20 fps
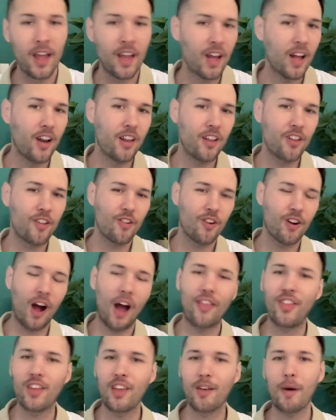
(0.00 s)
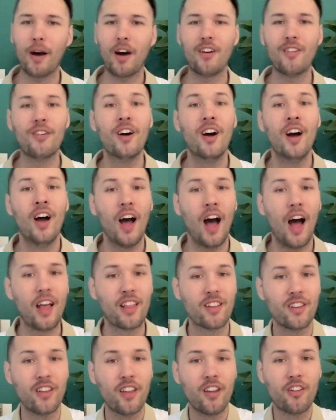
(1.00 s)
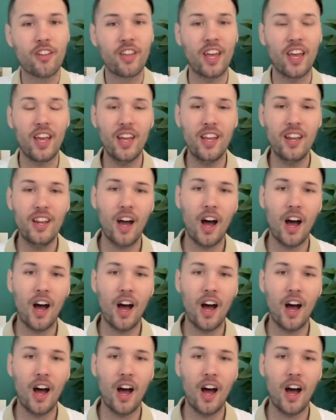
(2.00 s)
And I think about, as a little kid,